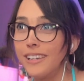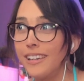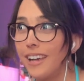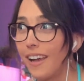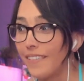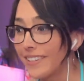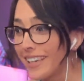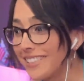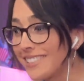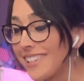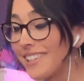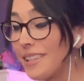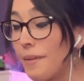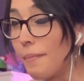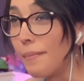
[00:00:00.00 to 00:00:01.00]
Have you guys
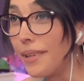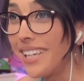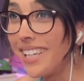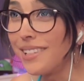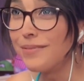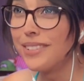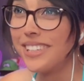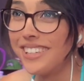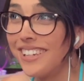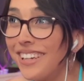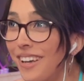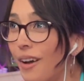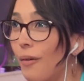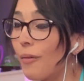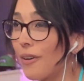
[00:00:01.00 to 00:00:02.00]
seen the meme
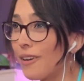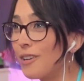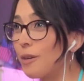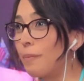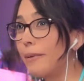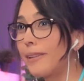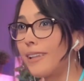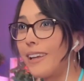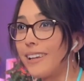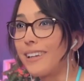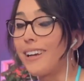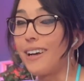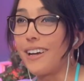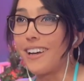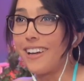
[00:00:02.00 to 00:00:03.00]
where it'll be like
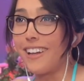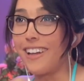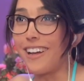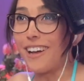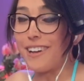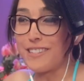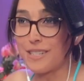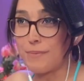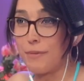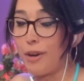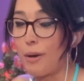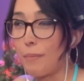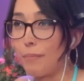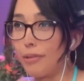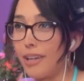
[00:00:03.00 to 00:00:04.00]
a
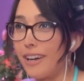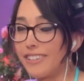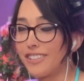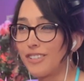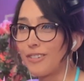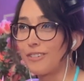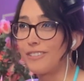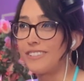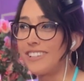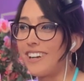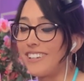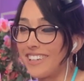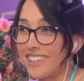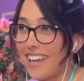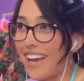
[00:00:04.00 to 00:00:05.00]
small blonde girl
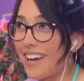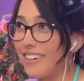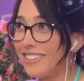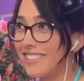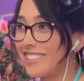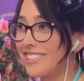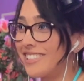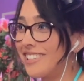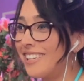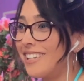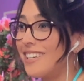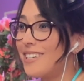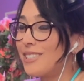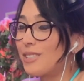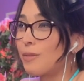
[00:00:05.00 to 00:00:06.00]
on a couch
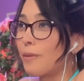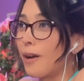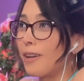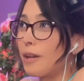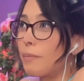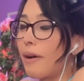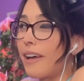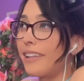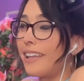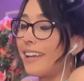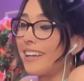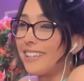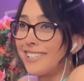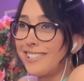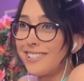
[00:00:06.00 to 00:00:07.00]
surrounded by
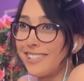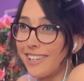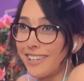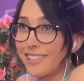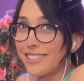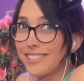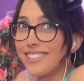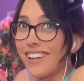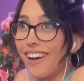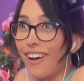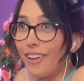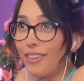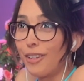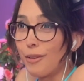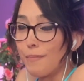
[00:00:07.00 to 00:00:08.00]
like six
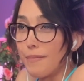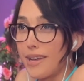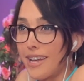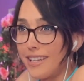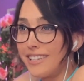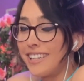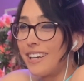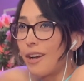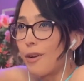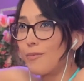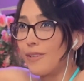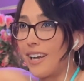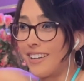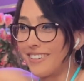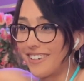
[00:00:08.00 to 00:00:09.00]
other men
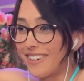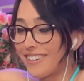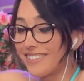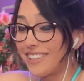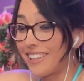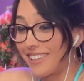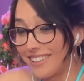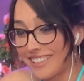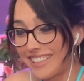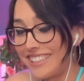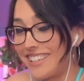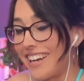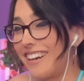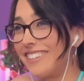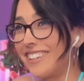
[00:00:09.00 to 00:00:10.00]
around her, like
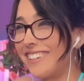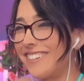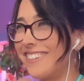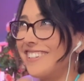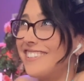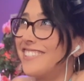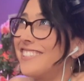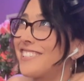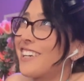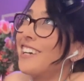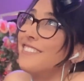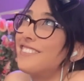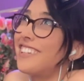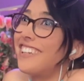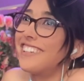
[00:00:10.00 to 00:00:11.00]
looking down at her, and she's
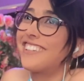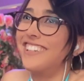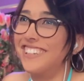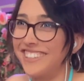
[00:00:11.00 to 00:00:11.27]
kind of like,